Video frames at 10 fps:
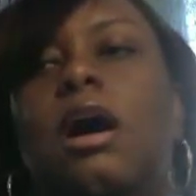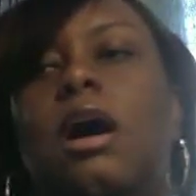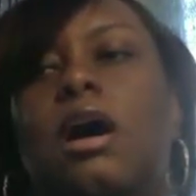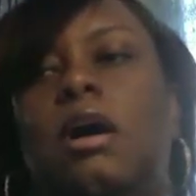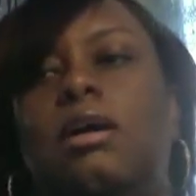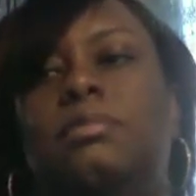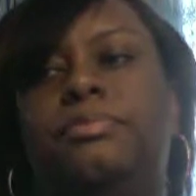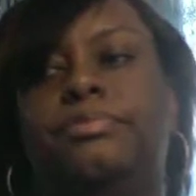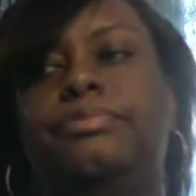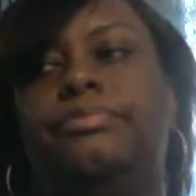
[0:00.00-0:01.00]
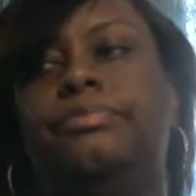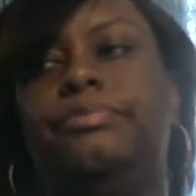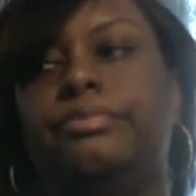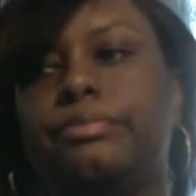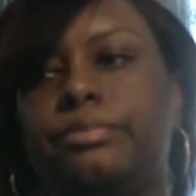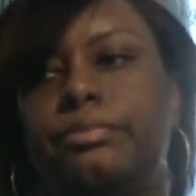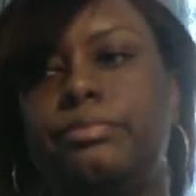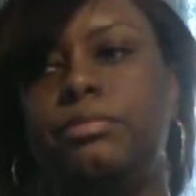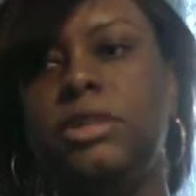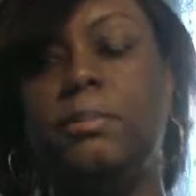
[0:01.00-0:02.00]
Um,
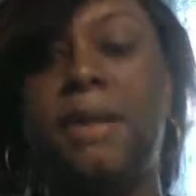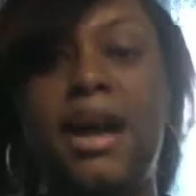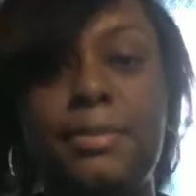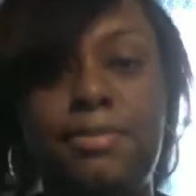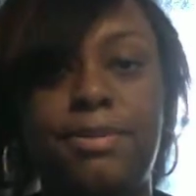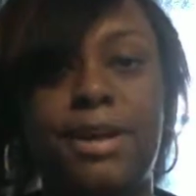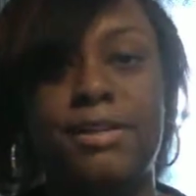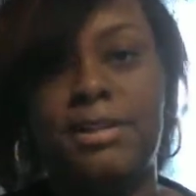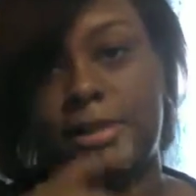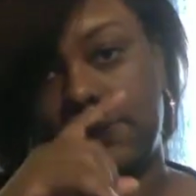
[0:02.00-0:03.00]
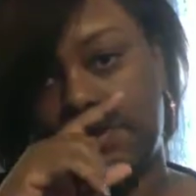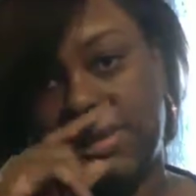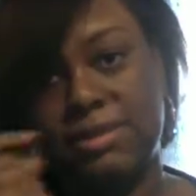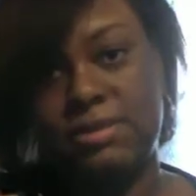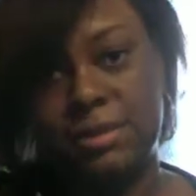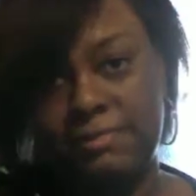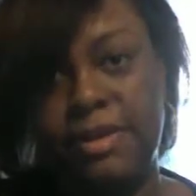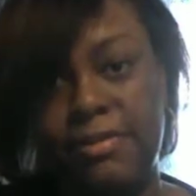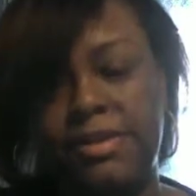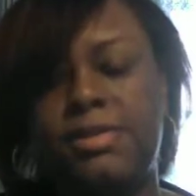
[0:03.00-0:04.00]
my process was the
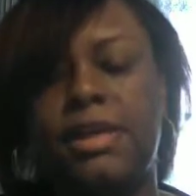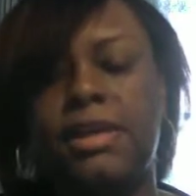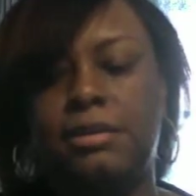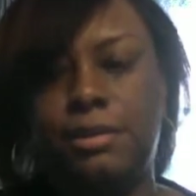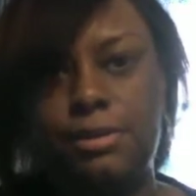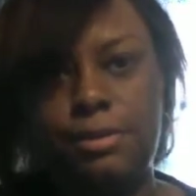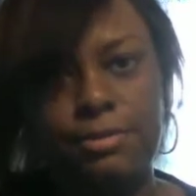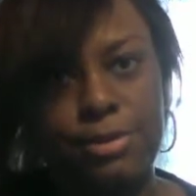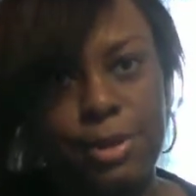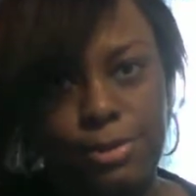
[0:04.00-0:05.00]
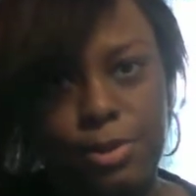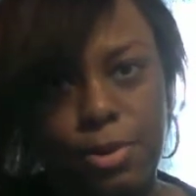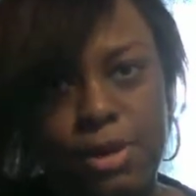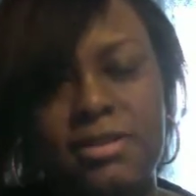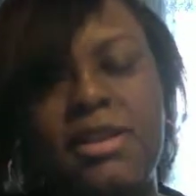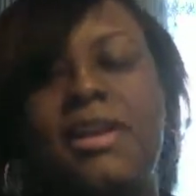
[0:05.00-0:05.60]
very thing, the thought.